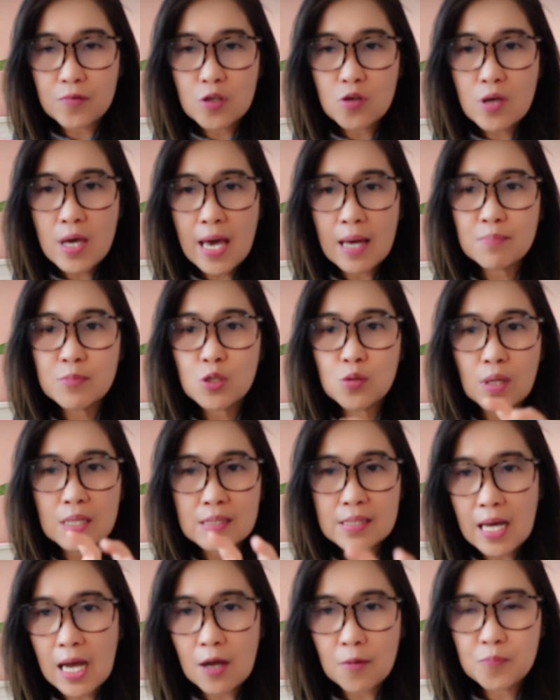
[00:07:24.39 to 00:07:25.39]
You have to
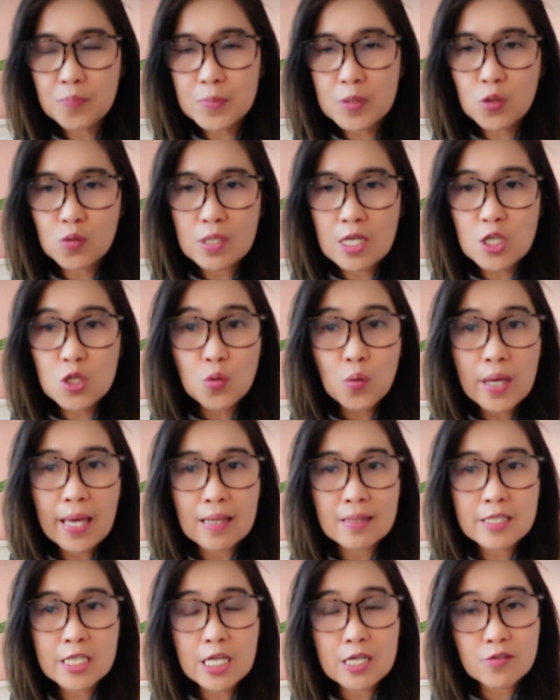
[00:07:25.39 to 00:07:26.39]
adapt to the new
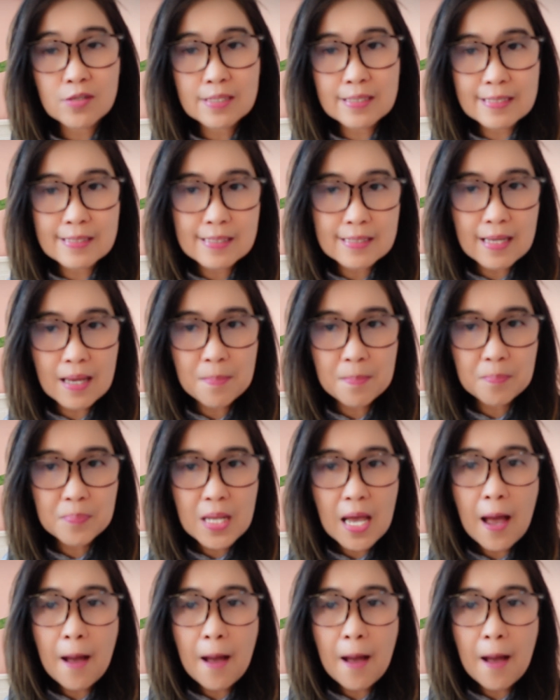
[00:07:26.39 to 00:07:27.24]
healthcare system,